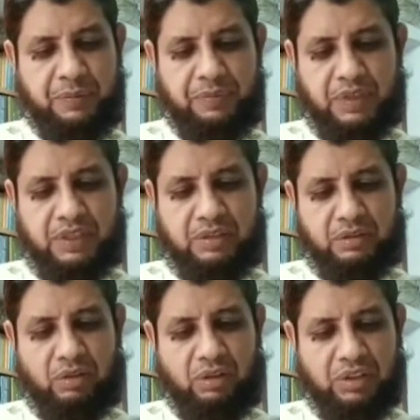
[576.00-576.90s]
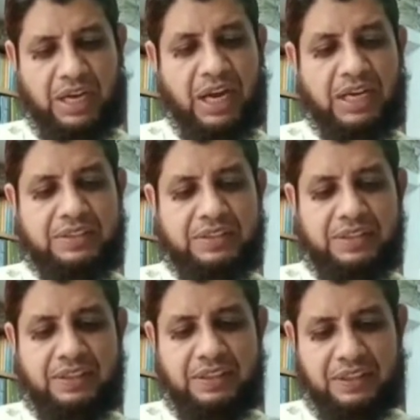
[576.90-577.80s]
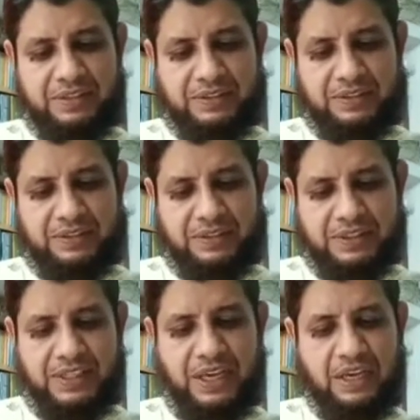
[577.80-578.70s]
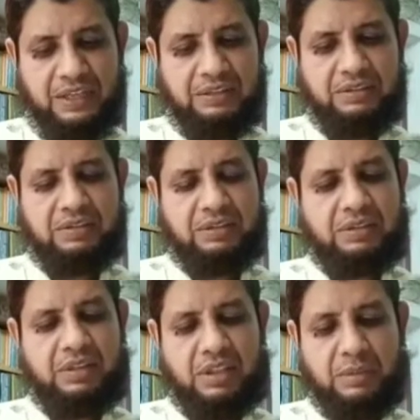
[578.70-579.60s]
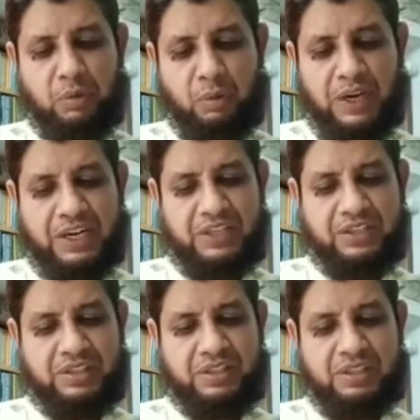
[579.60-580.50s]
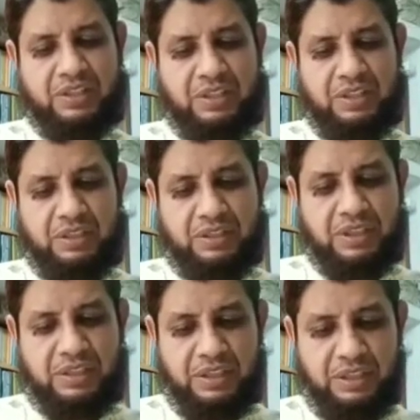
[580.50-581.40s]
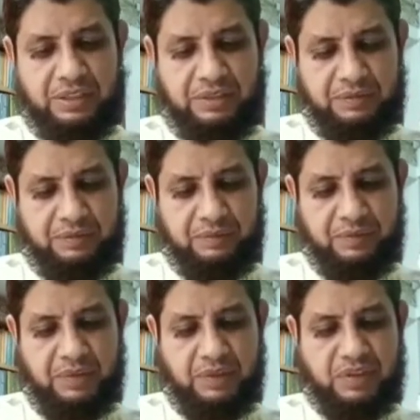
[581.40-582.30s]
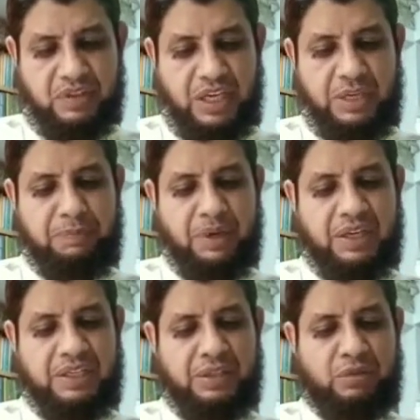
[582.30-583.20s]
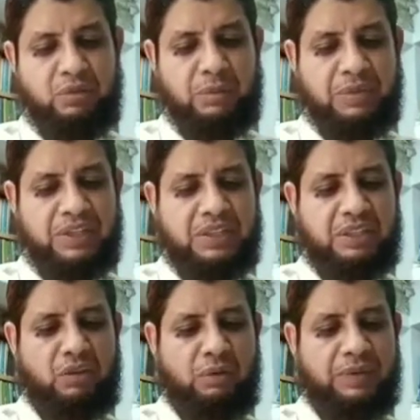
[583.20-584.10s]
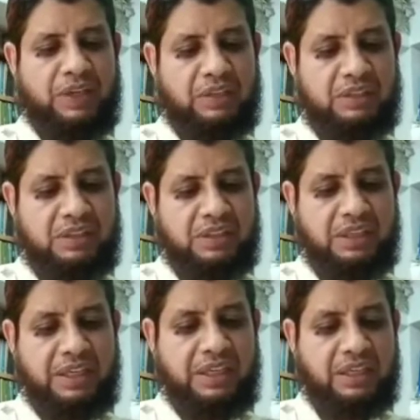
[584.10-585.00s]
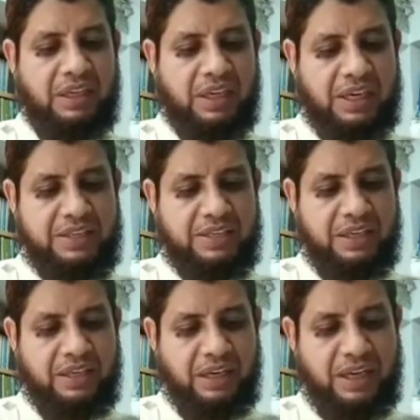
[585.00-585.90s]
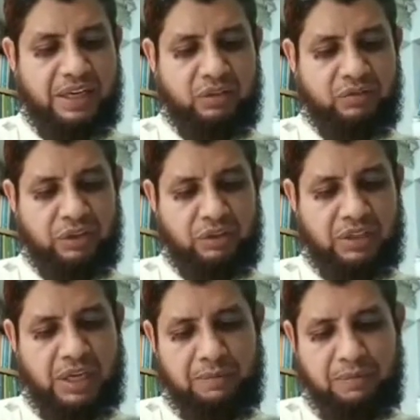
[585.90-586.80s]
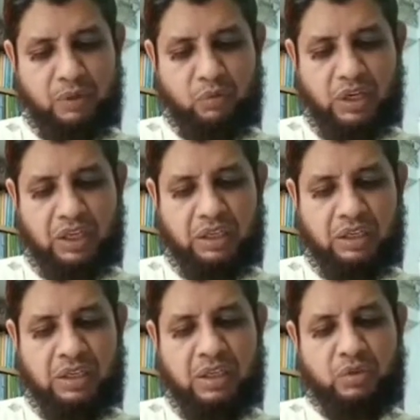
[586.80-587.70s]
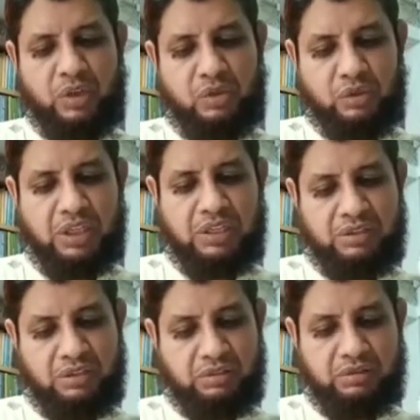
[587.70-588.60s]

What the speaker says: It is called ICESCR. It provides that the state parties to the present covenant recognize the right of everyone to education.